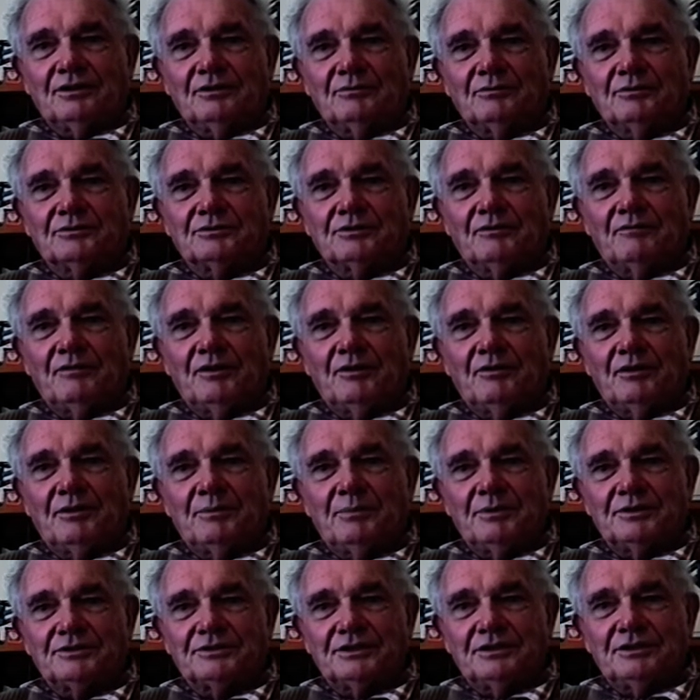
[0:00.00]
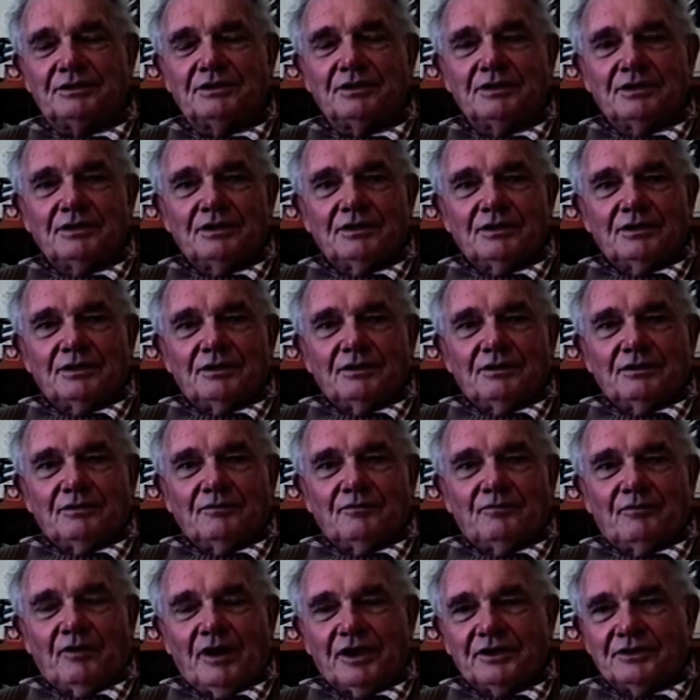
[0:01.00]
It was a very busy
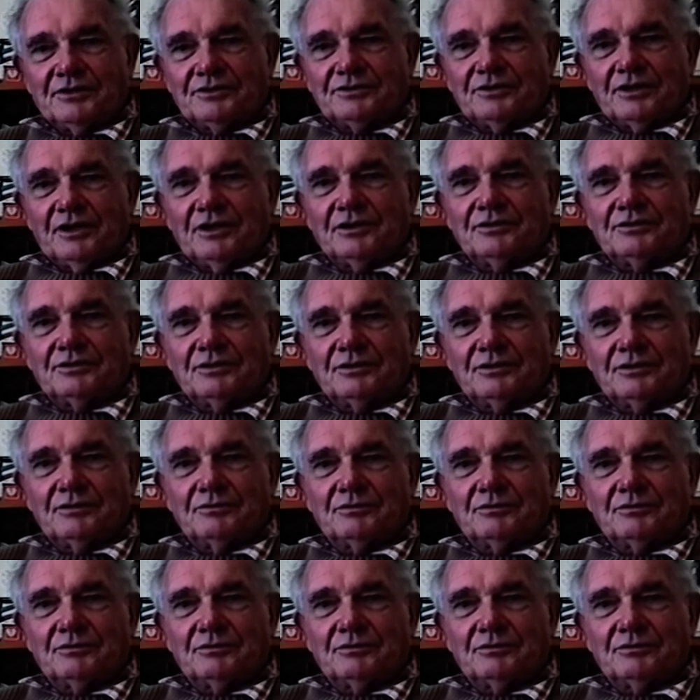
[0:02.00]
freight station.